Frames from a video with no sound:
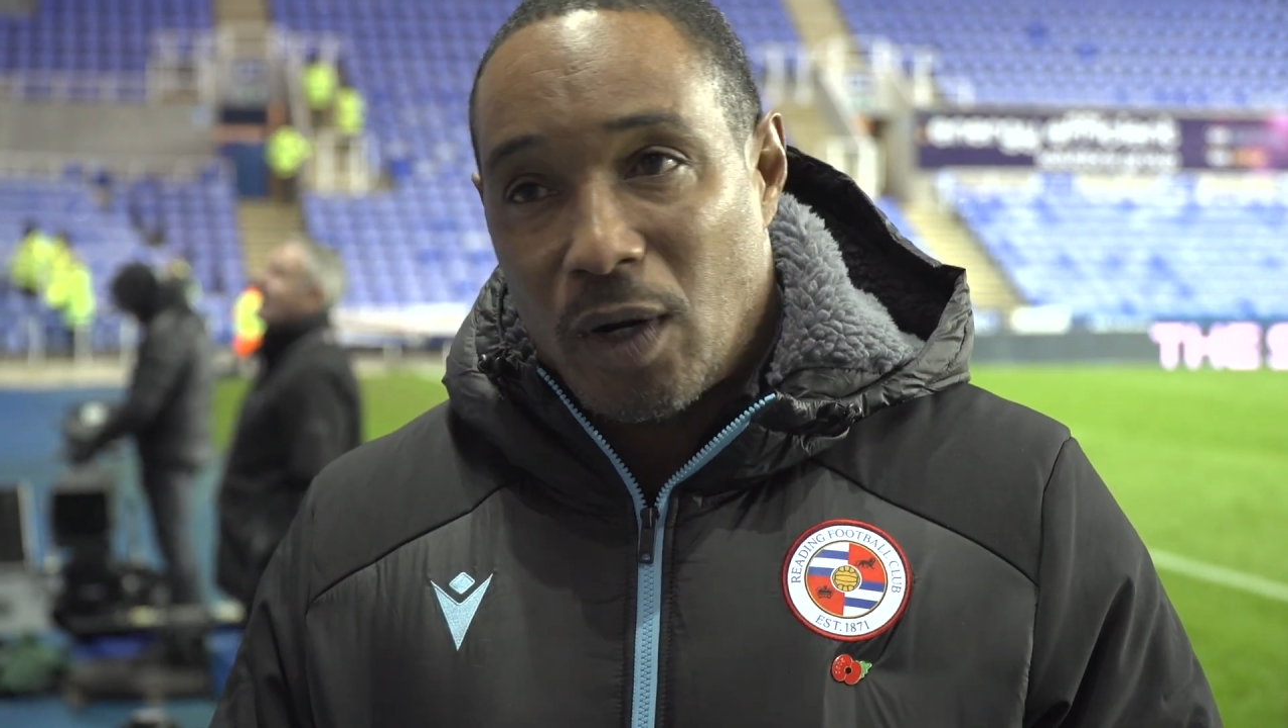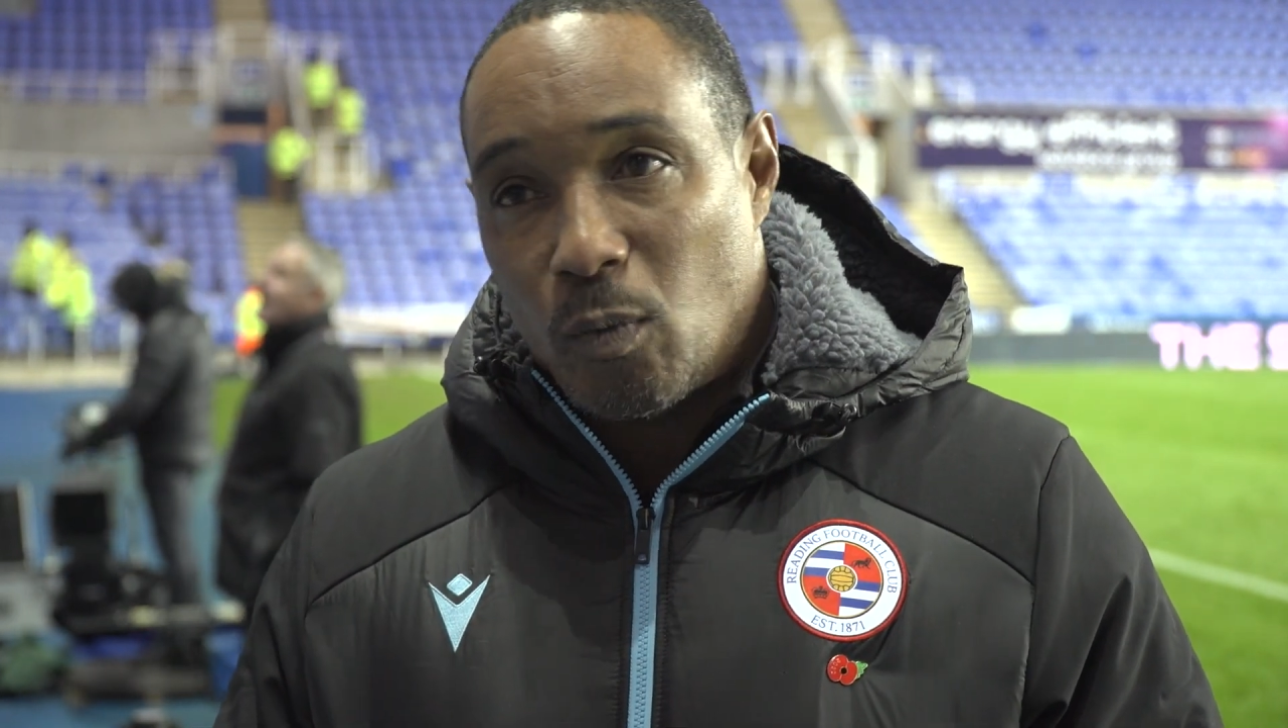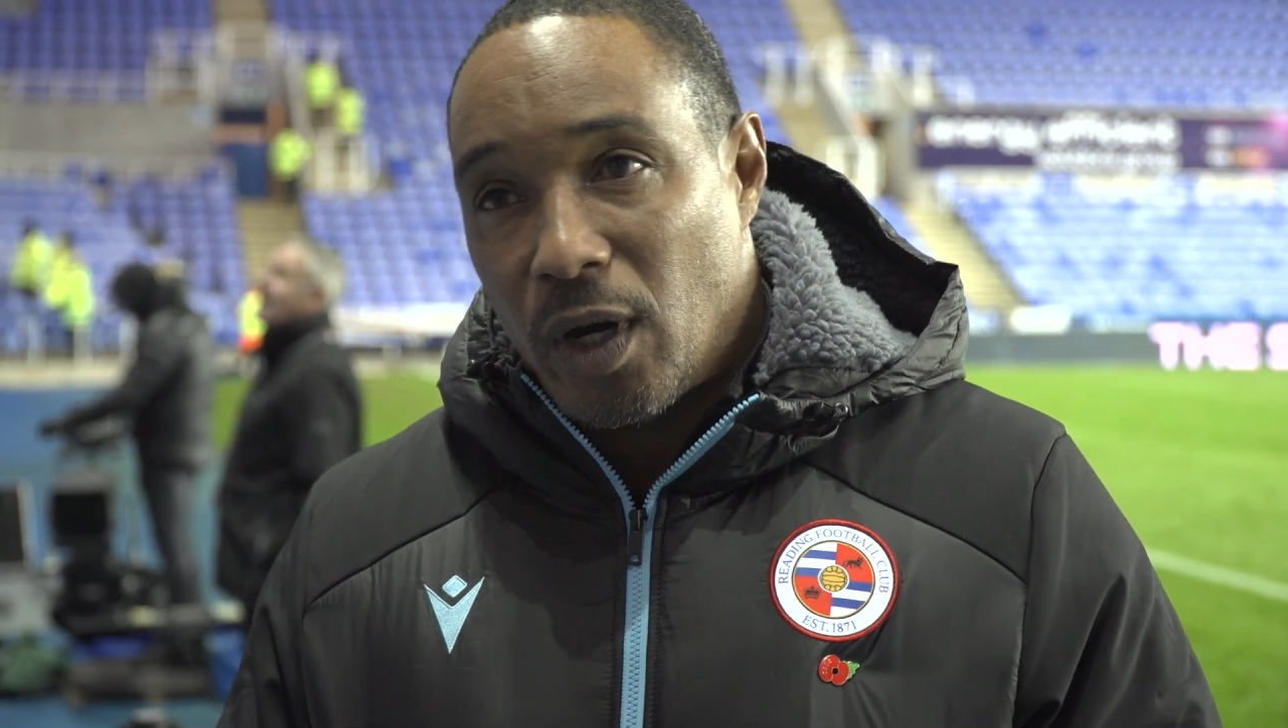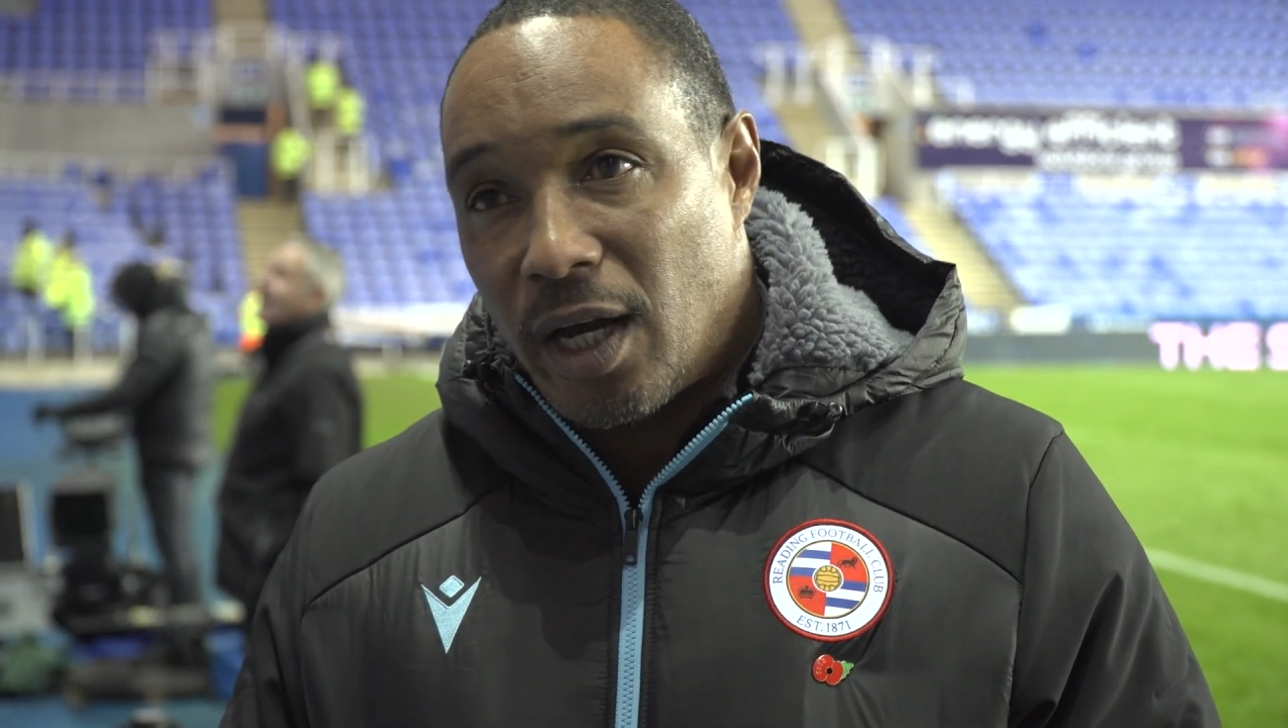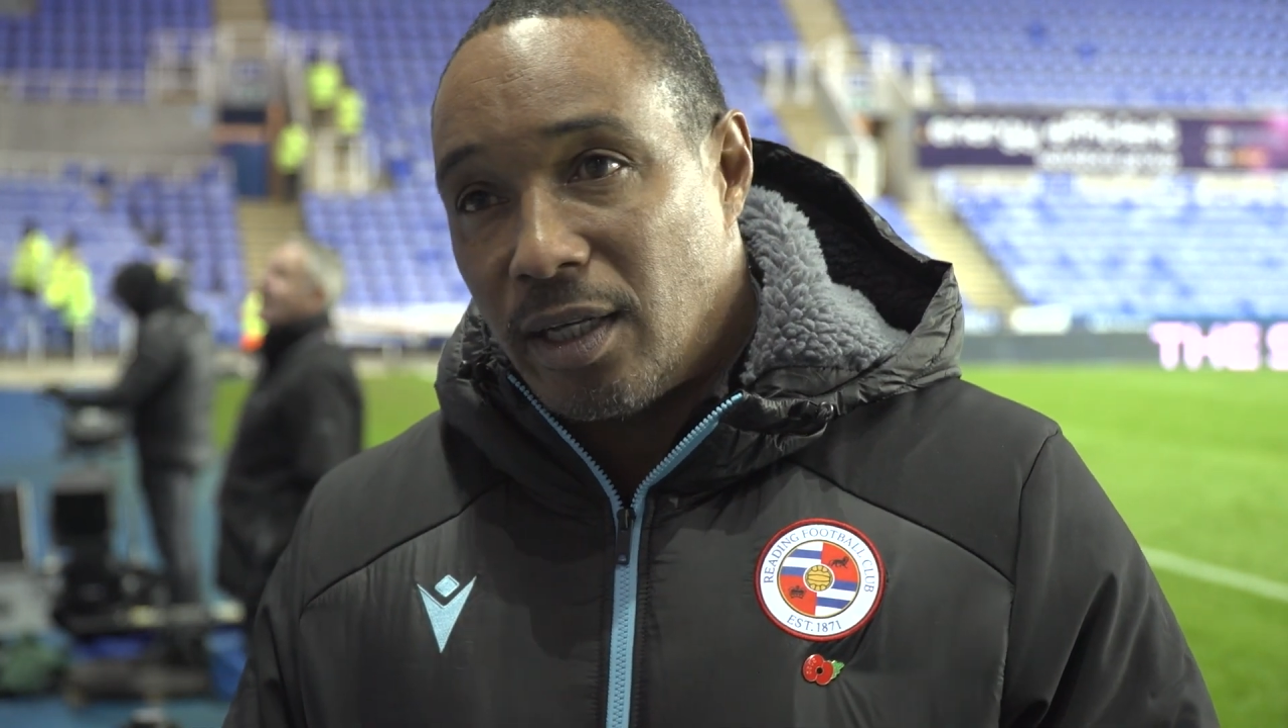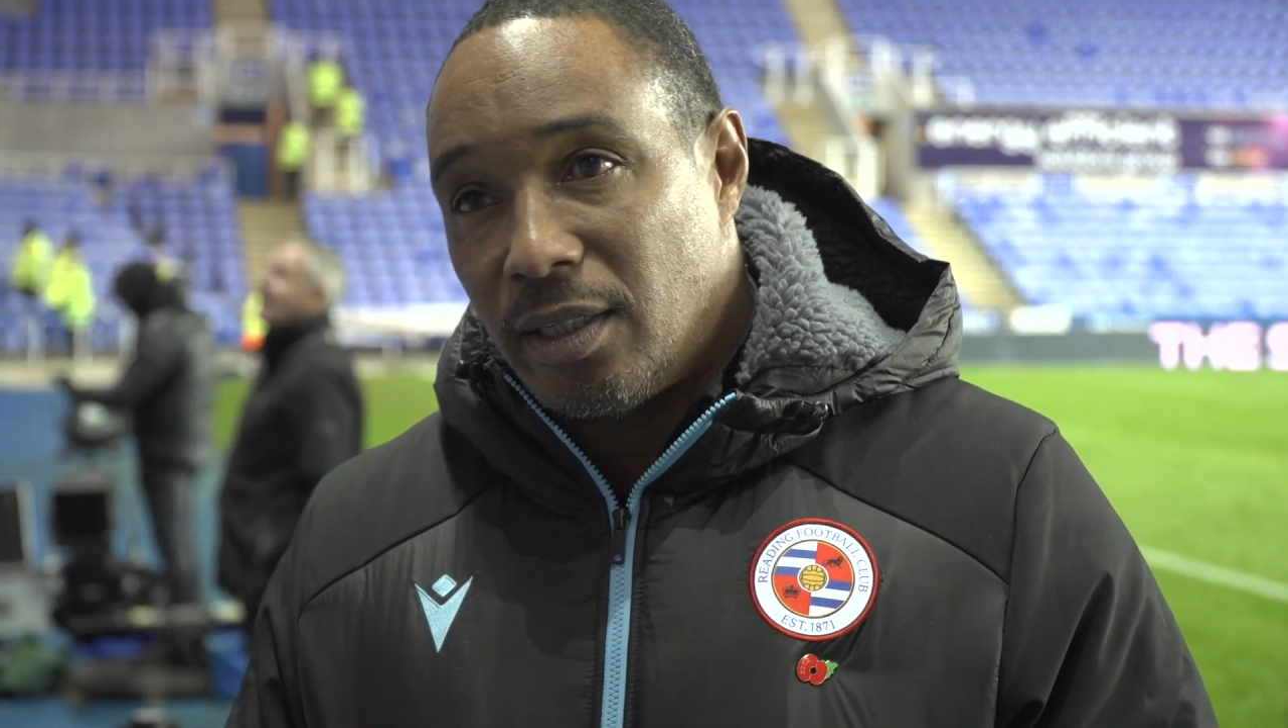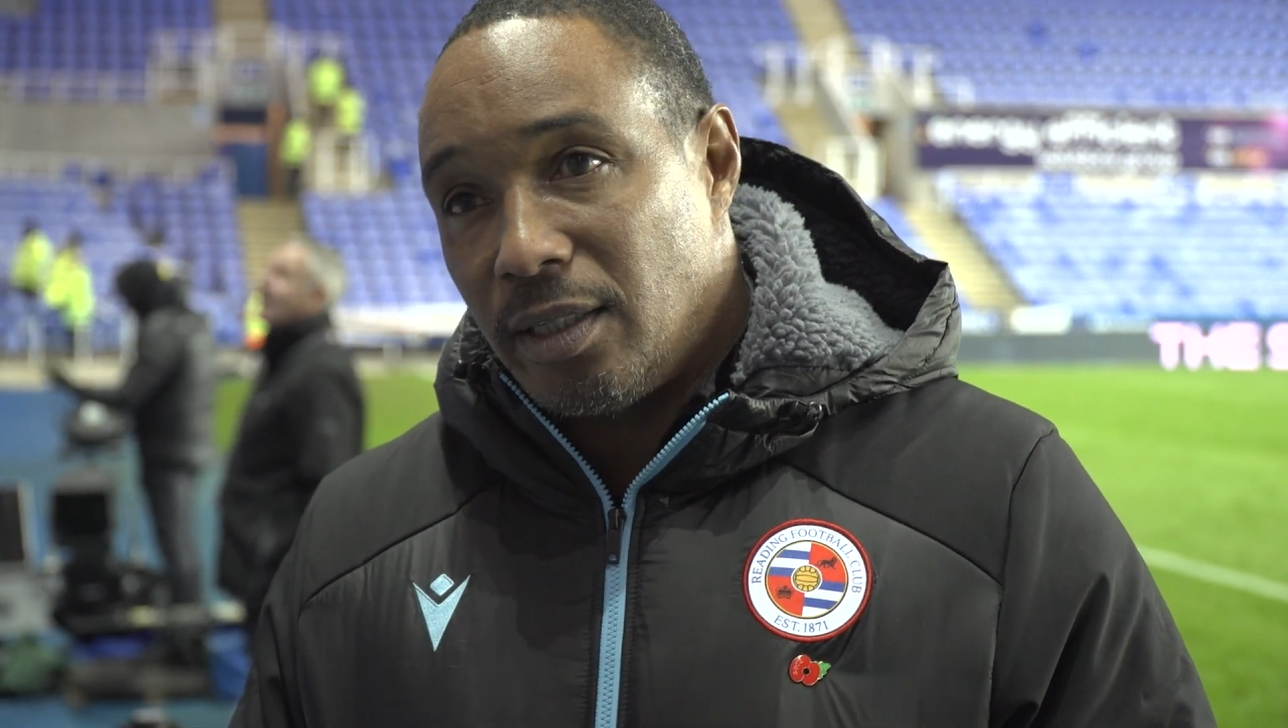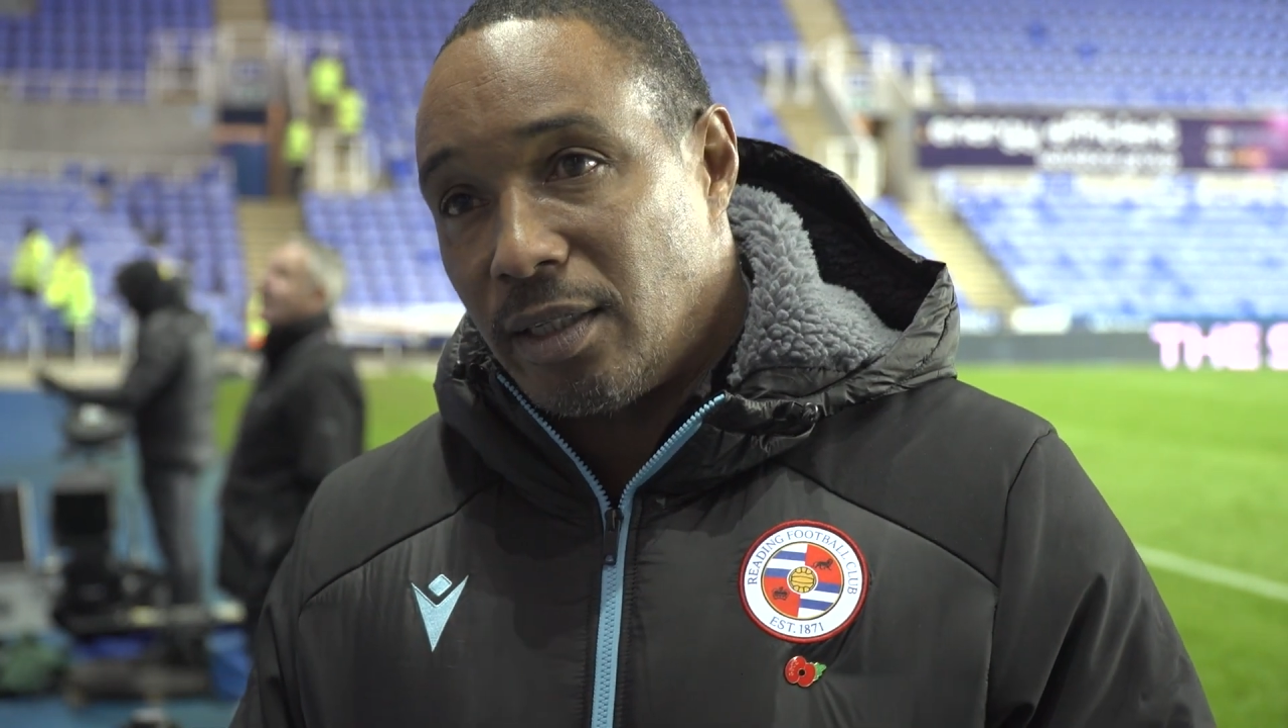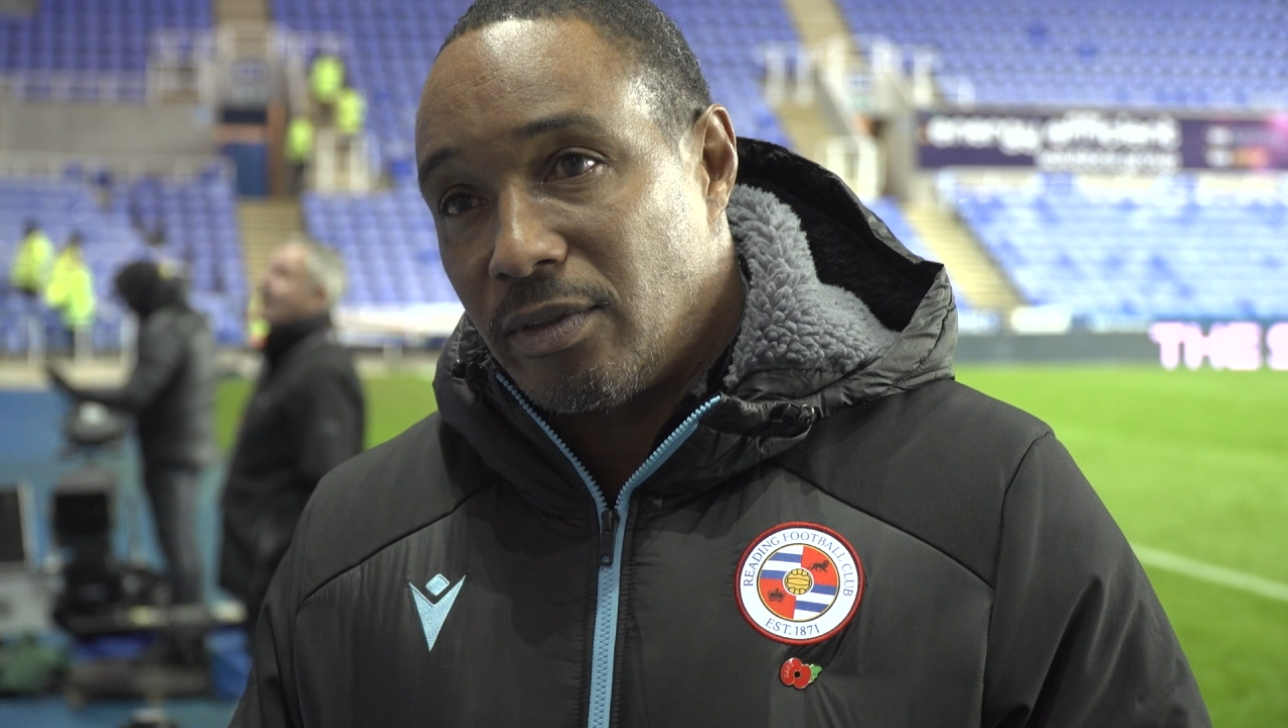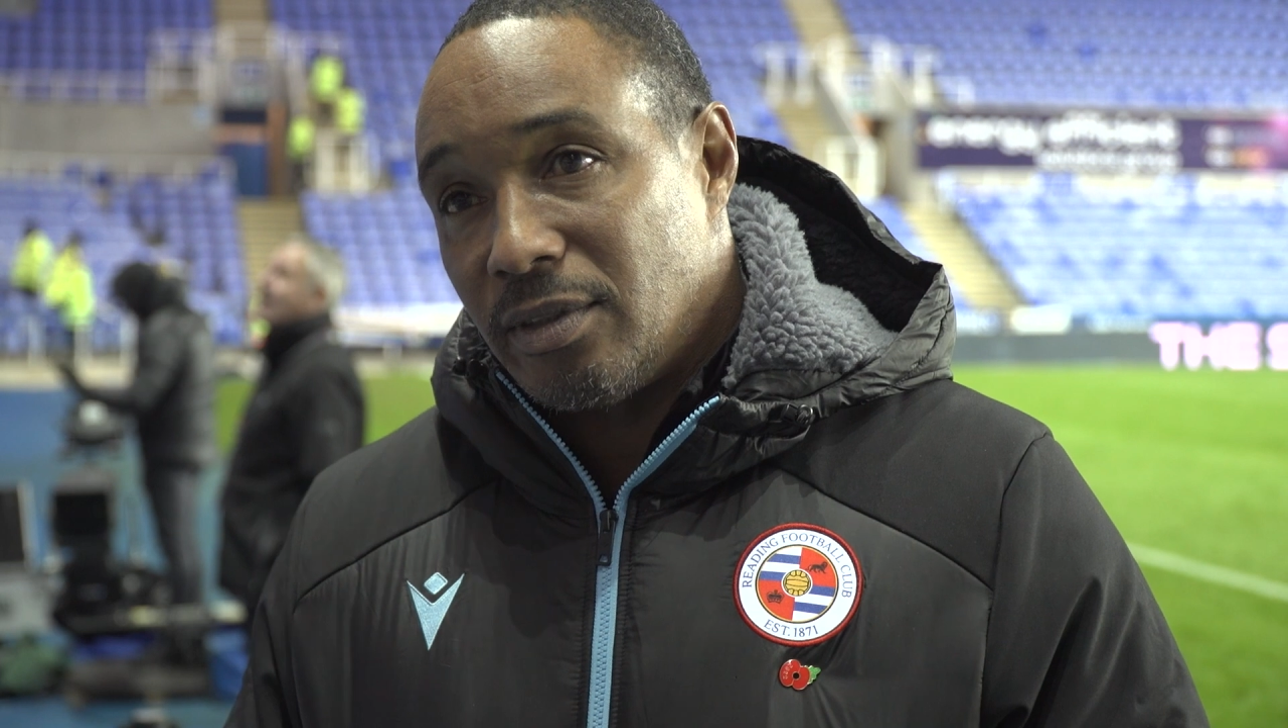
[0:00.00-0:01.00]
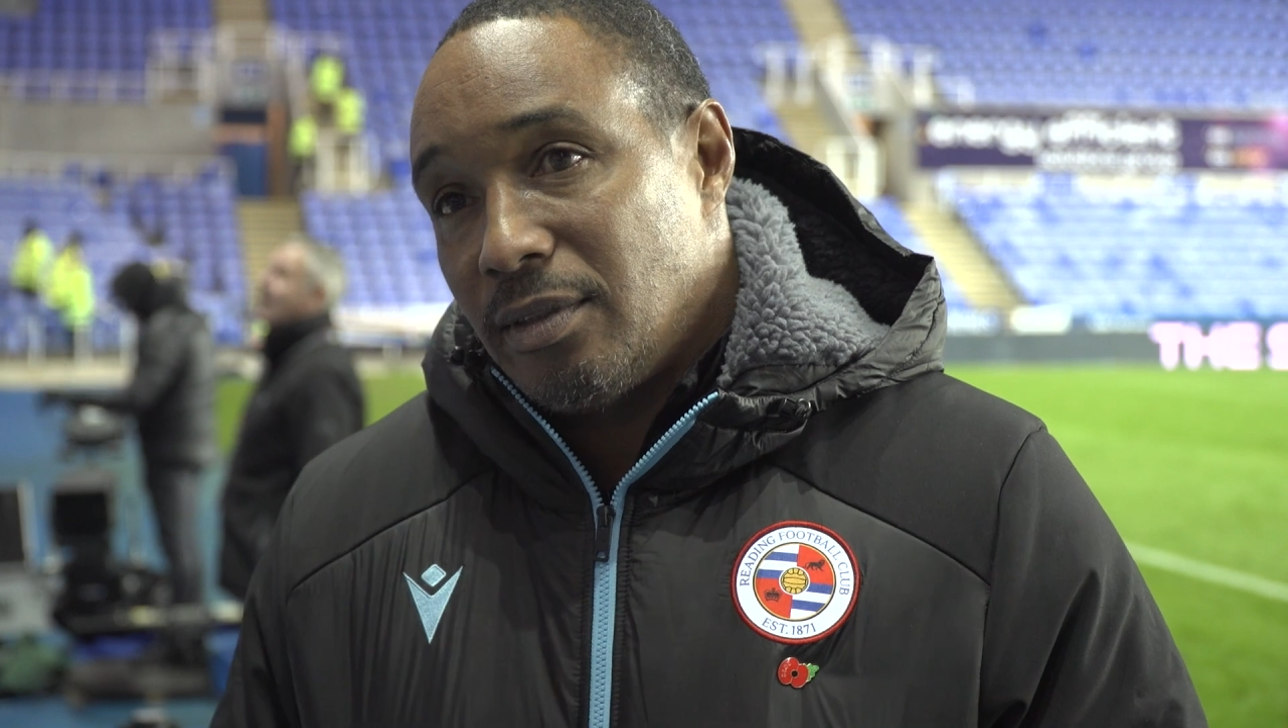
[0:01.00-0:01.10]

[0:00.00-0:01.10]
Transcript: one one, and then, the,